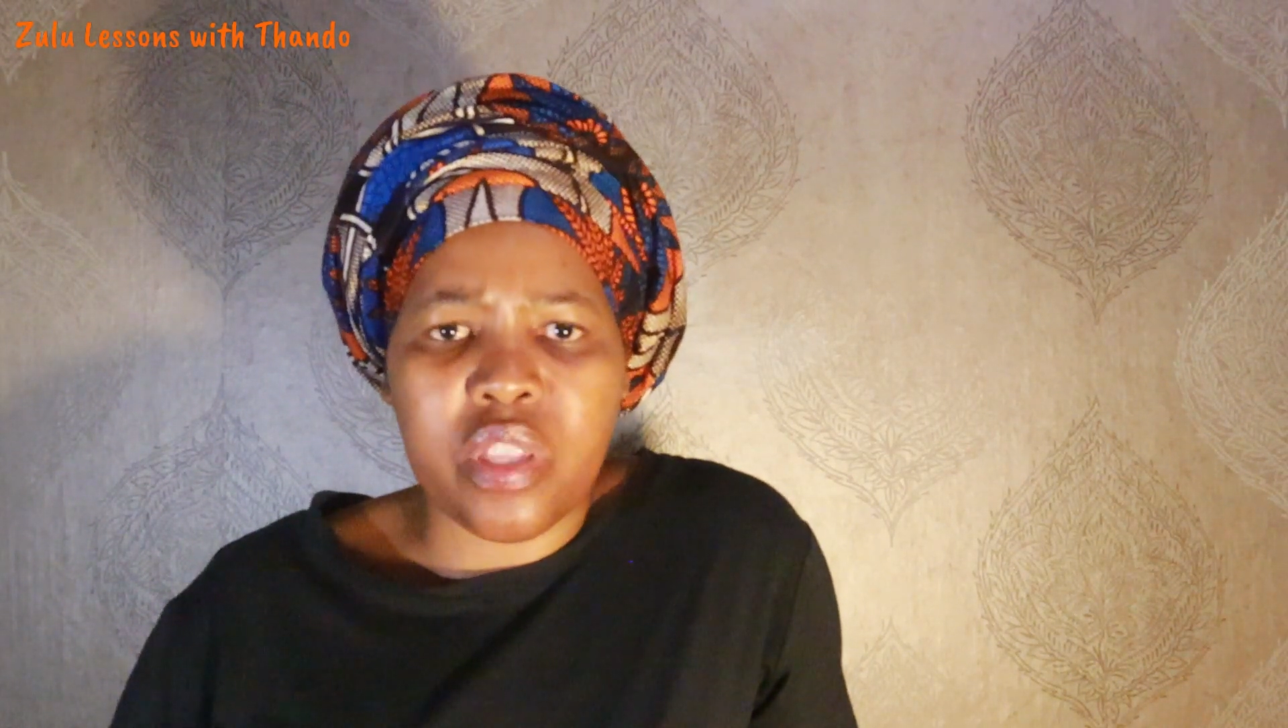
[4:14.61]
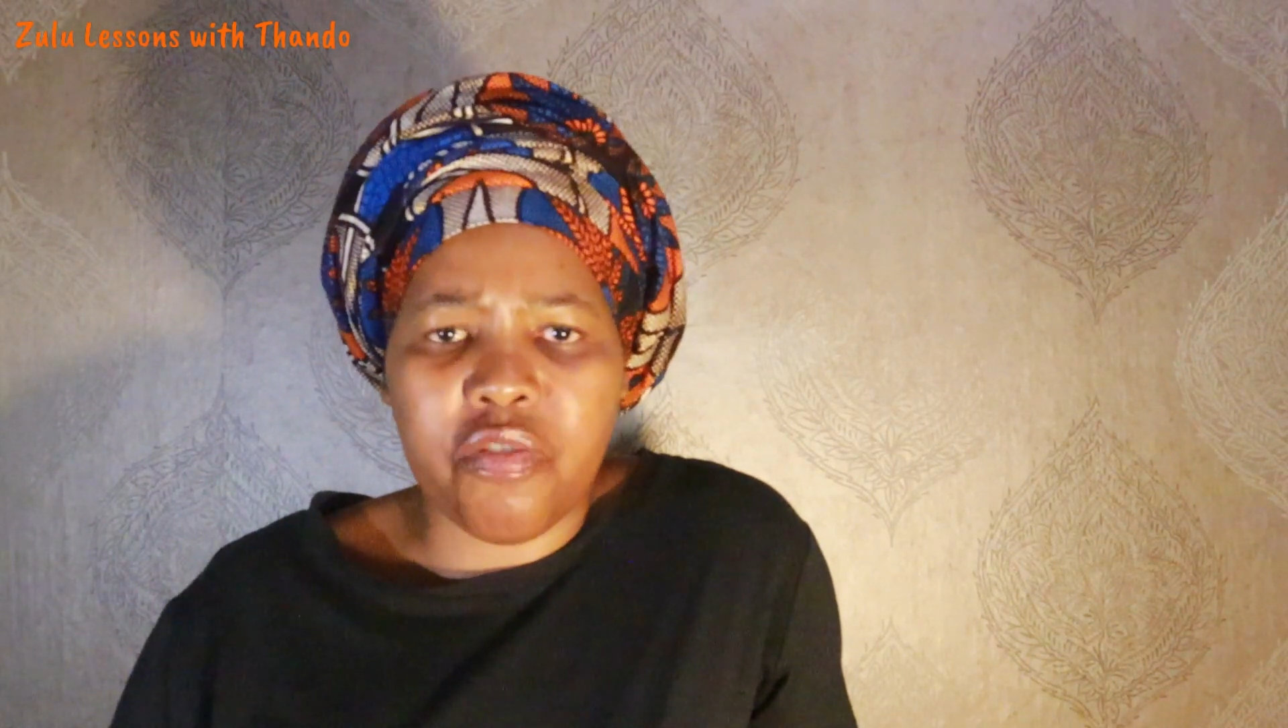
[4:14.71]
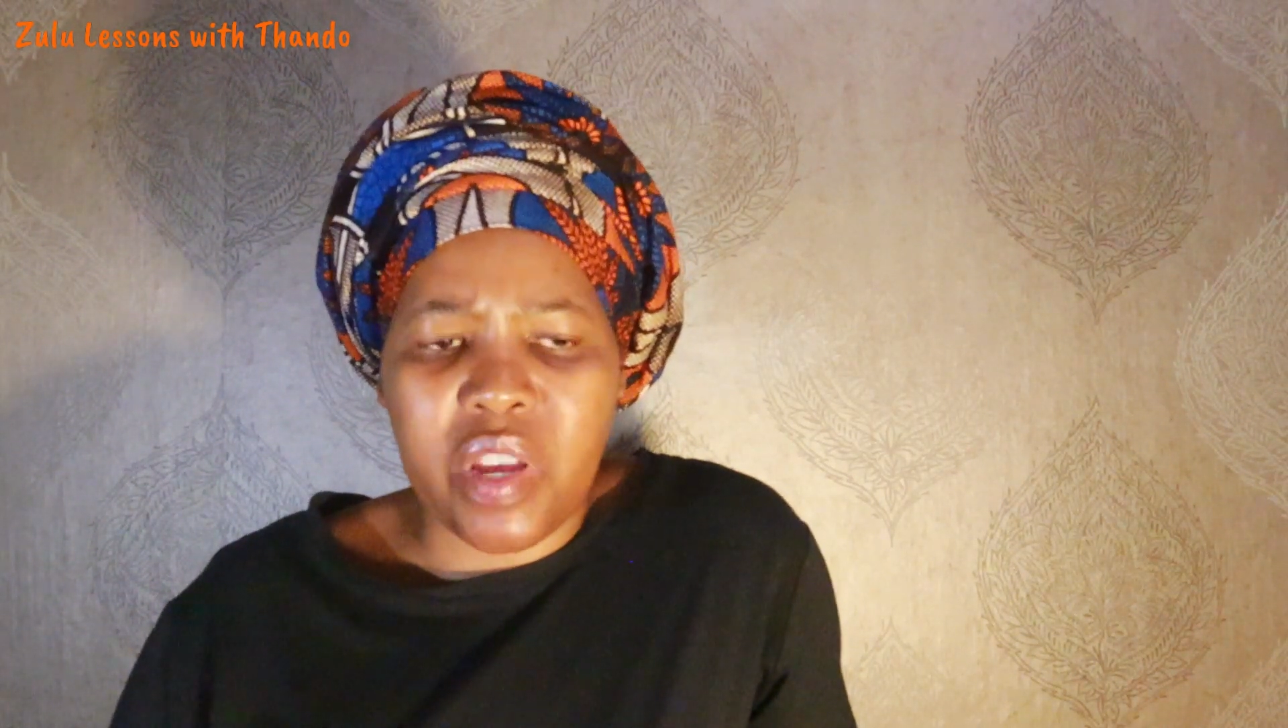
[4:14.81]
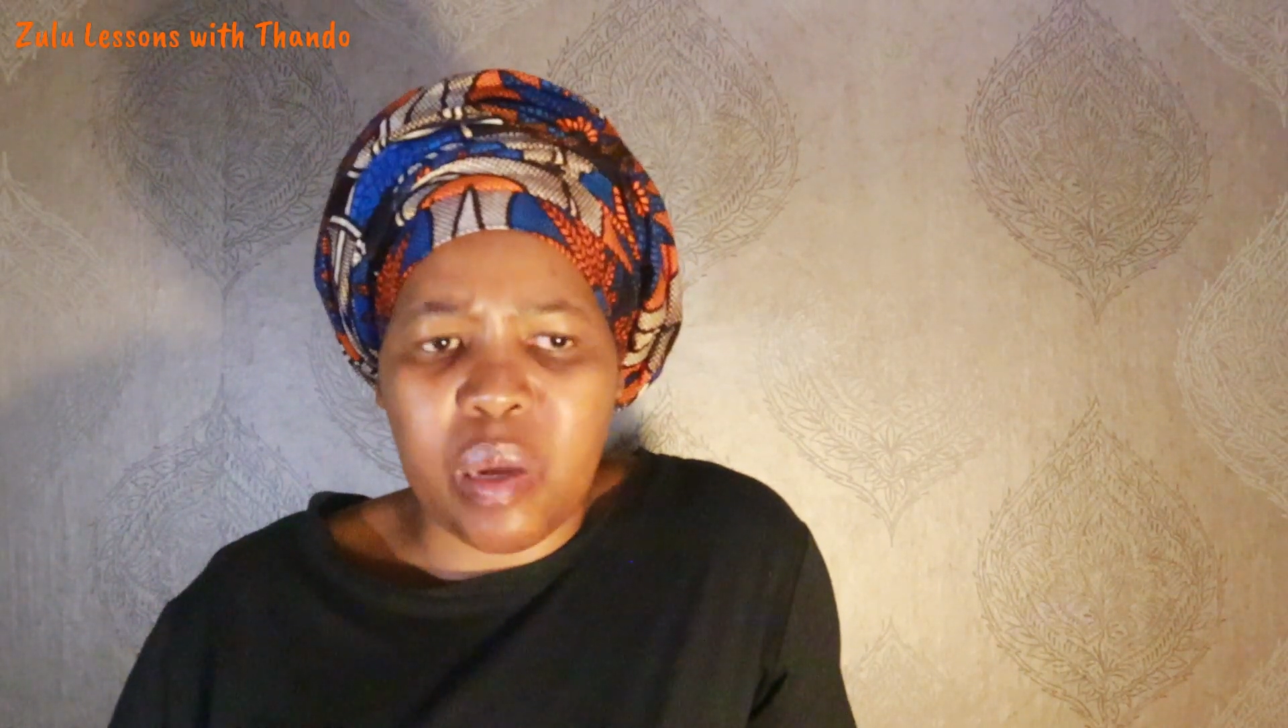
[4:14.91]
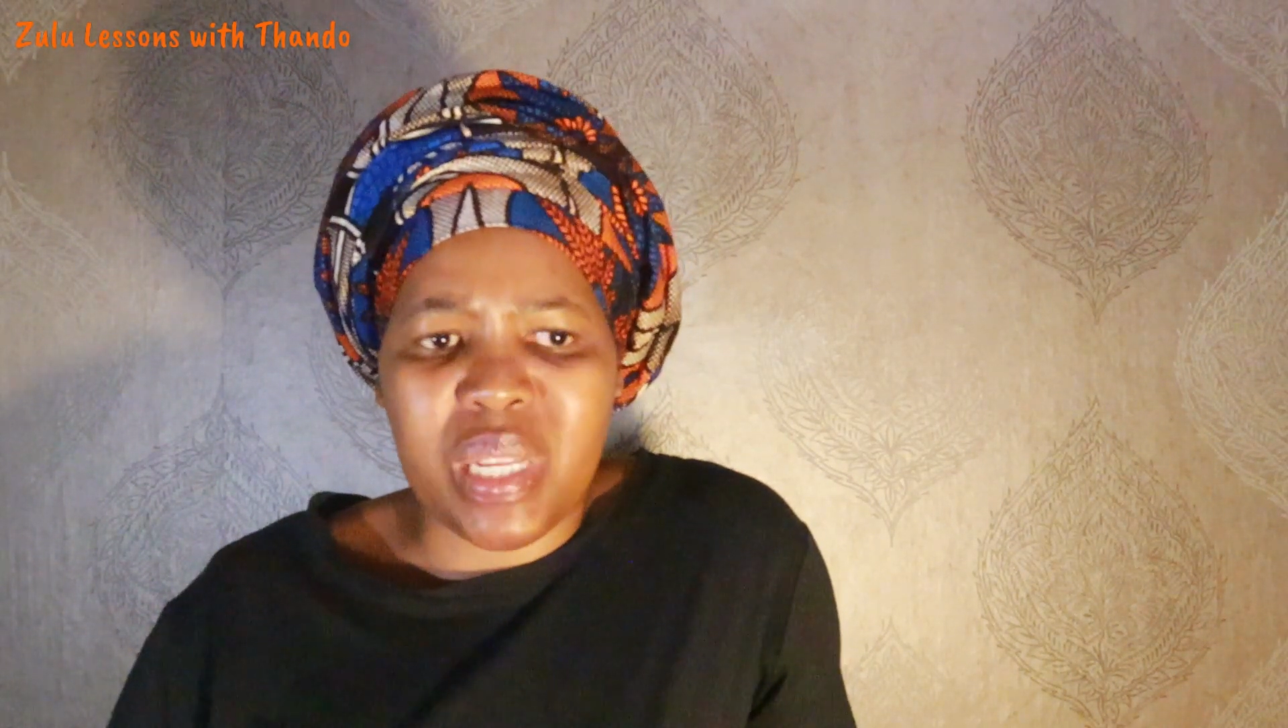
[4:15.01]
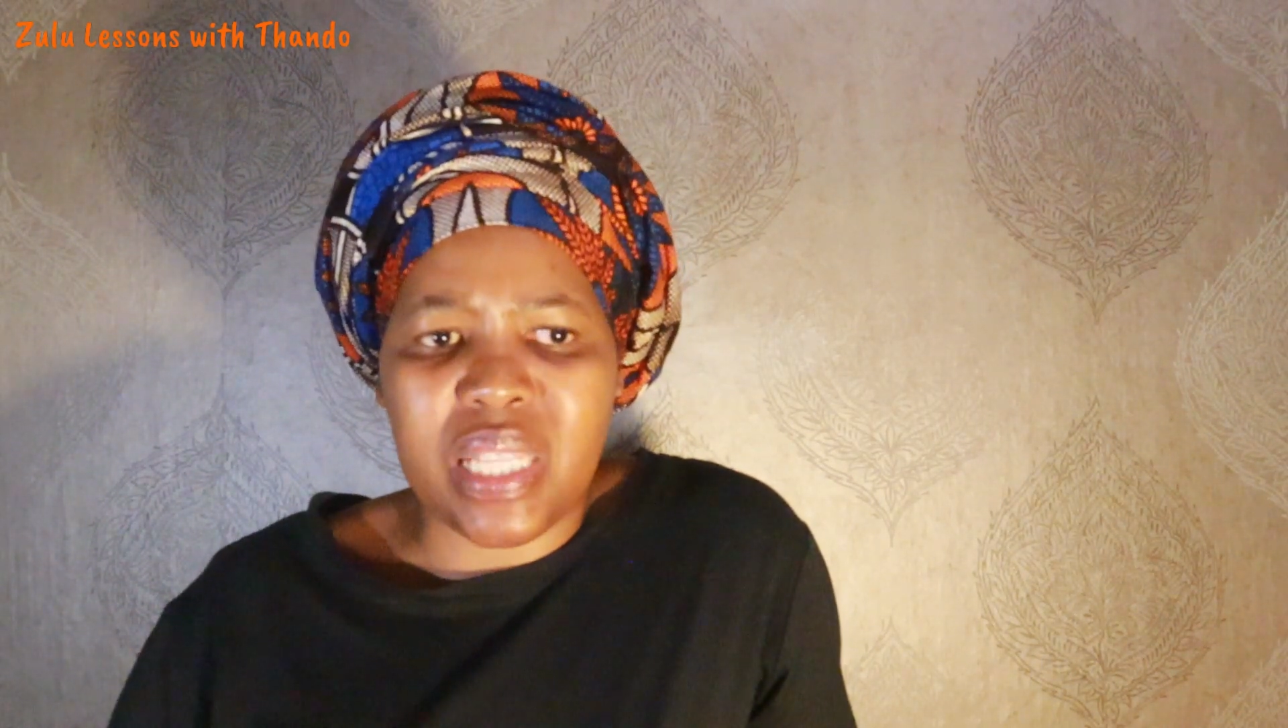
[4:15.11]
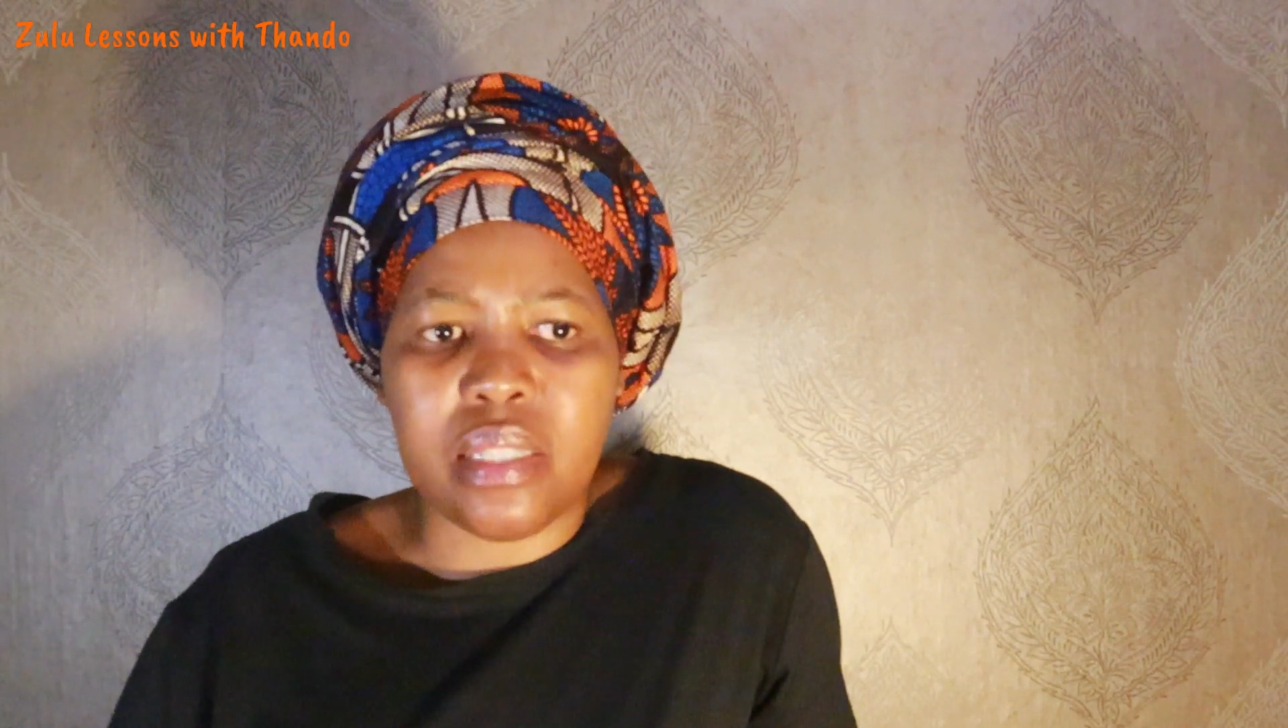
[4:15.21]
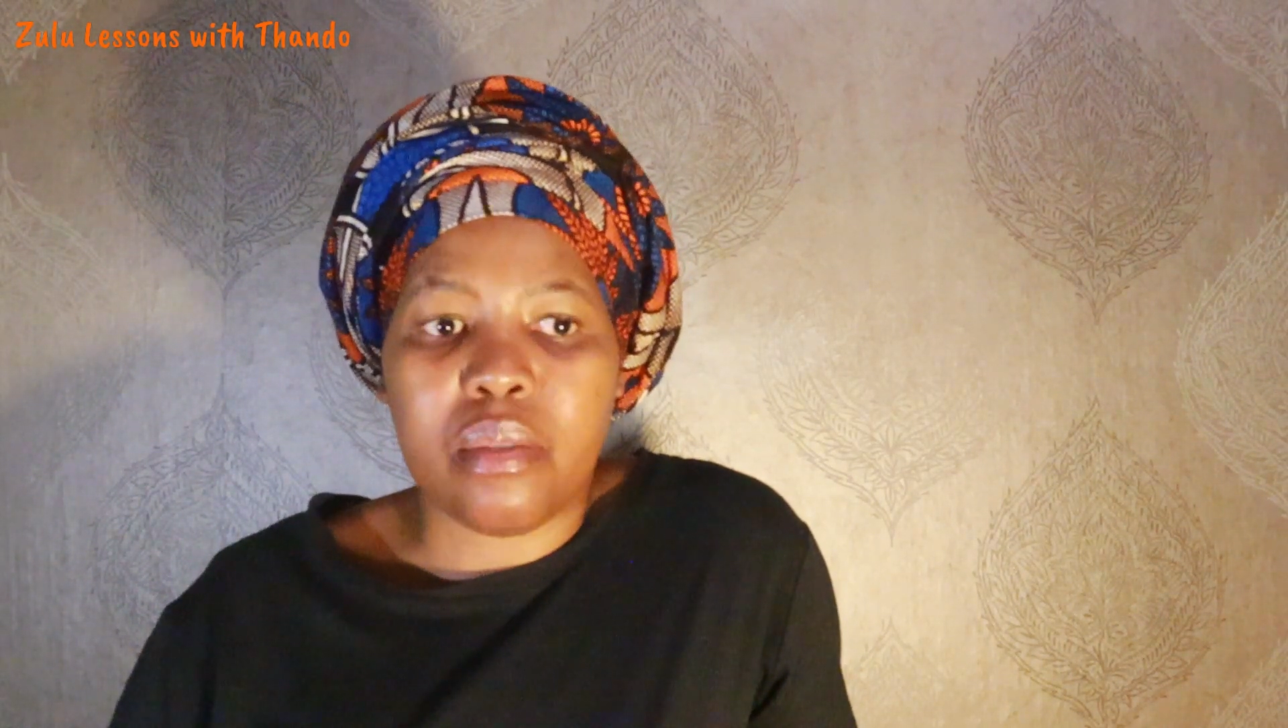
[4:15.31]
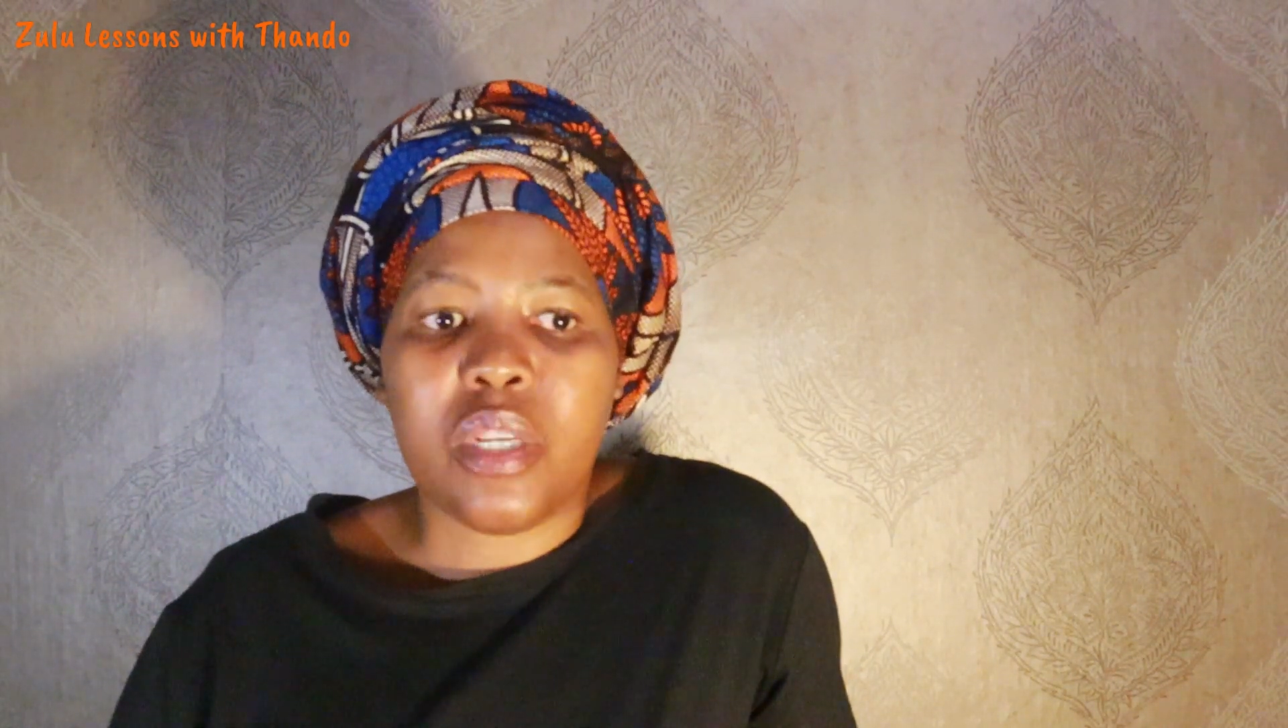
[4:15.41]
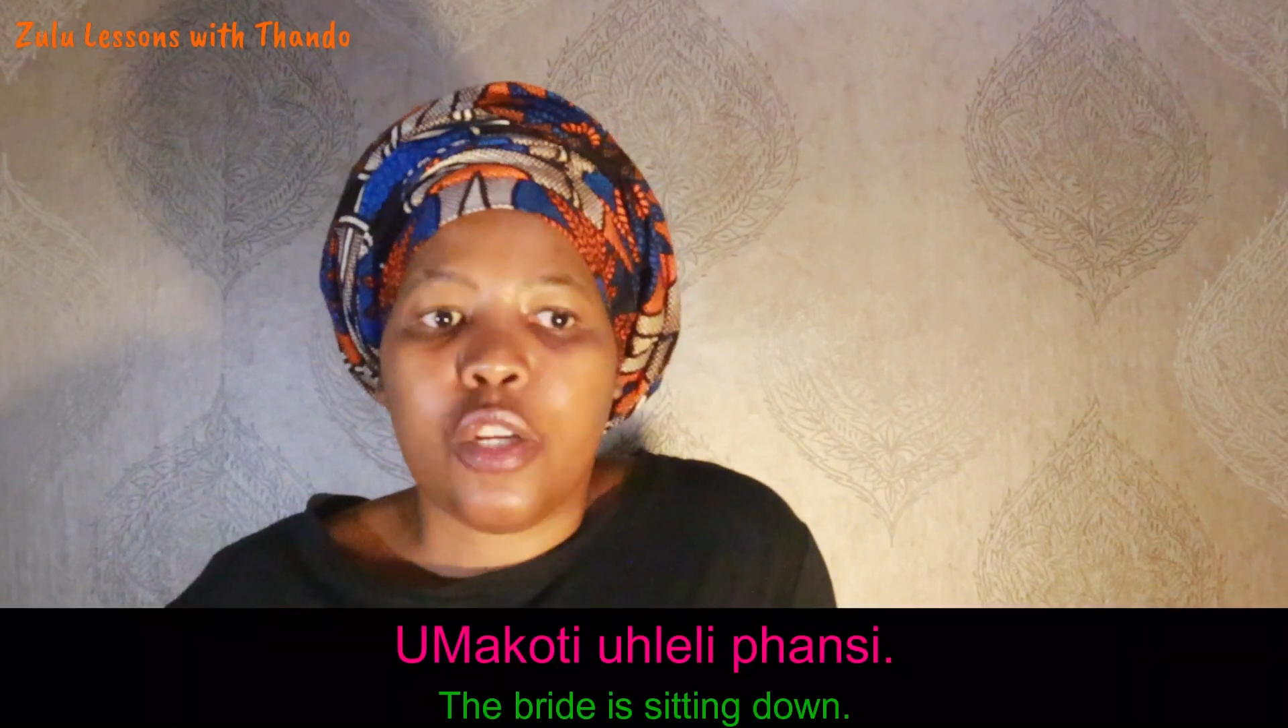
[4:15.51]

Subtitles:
in the family.